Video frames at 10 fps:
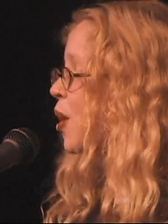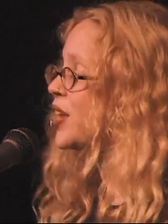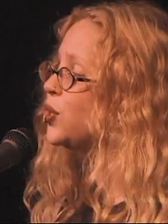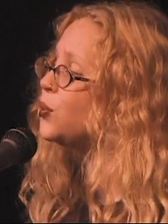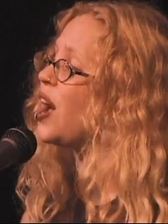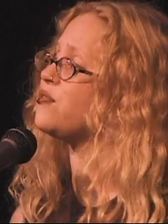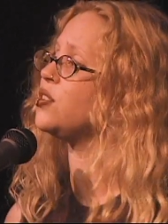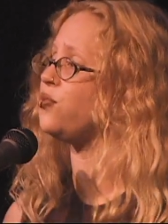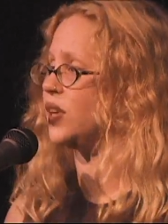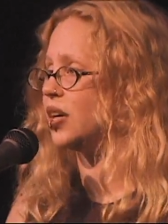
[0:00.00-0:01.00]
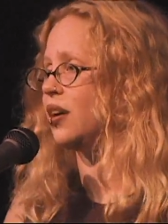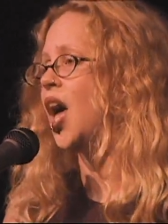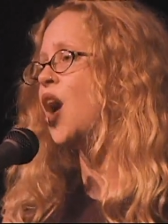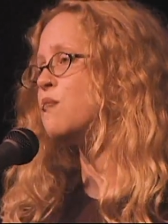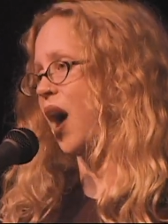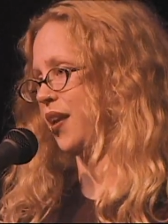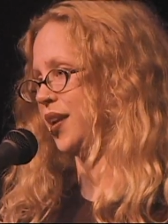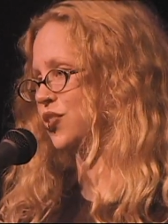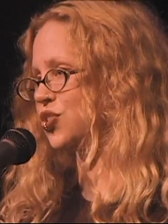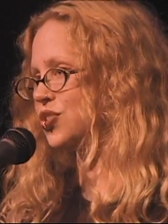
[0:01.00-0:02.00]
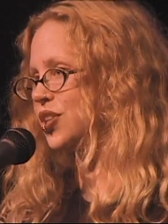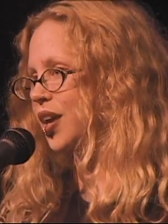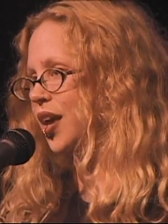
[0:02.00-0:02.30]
why you have to feel punished.